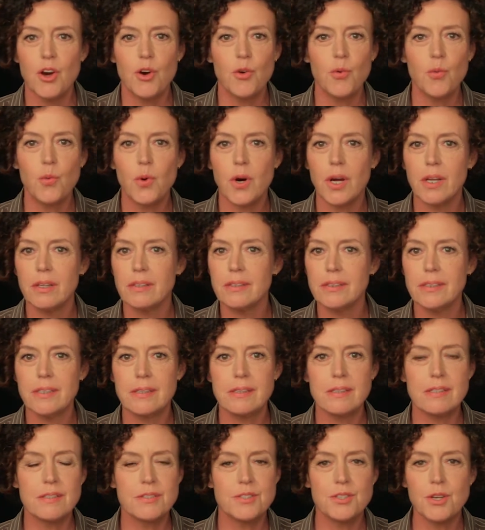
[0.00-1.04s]
What
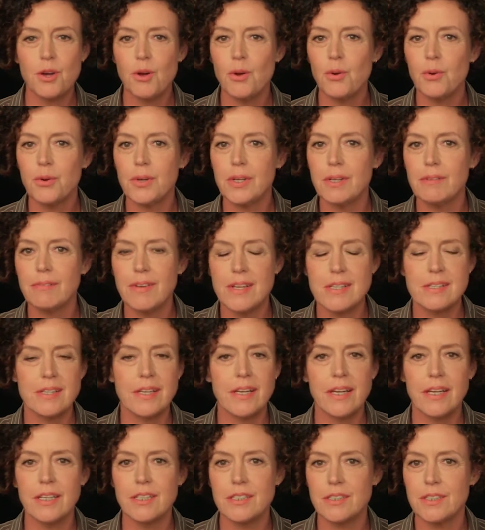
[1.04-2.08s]
did this whole
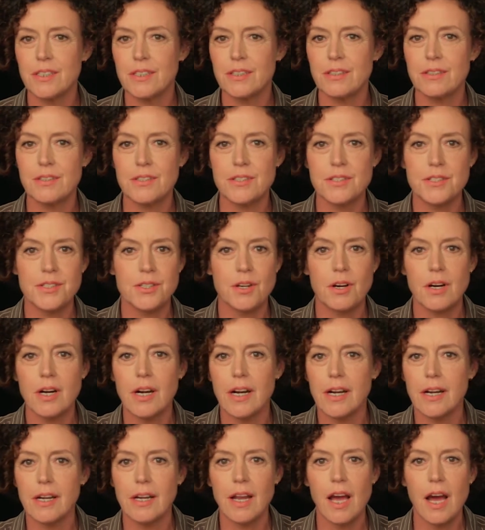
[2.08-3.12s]
investigation
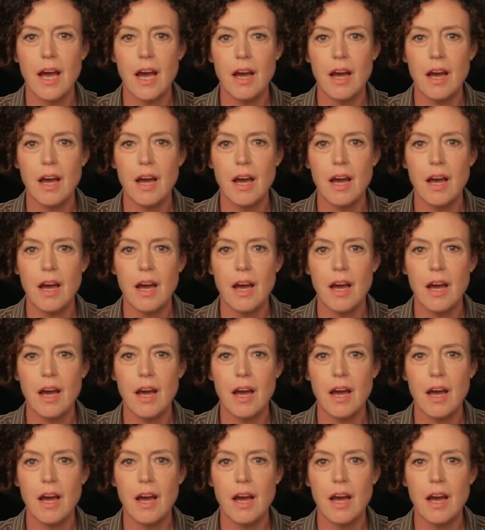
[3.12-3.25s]
start?